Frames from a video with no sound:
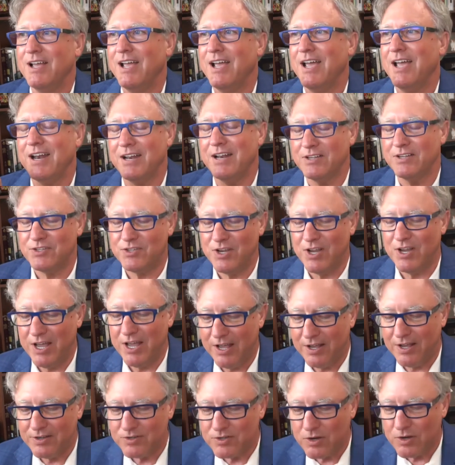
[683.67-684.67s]
and it
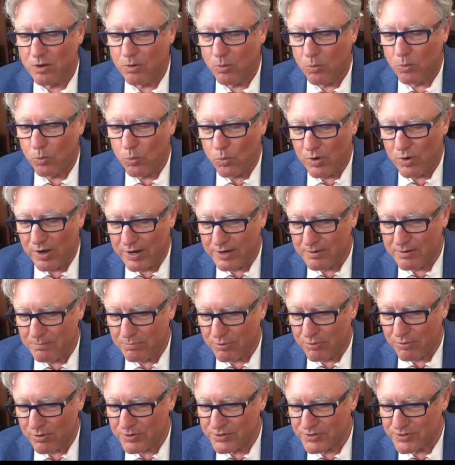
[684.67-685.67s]
says 1
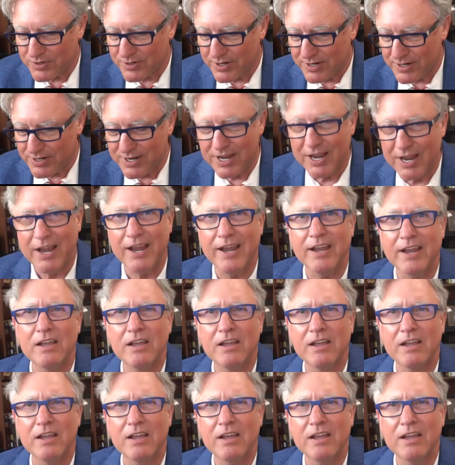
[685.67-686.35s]
person a day.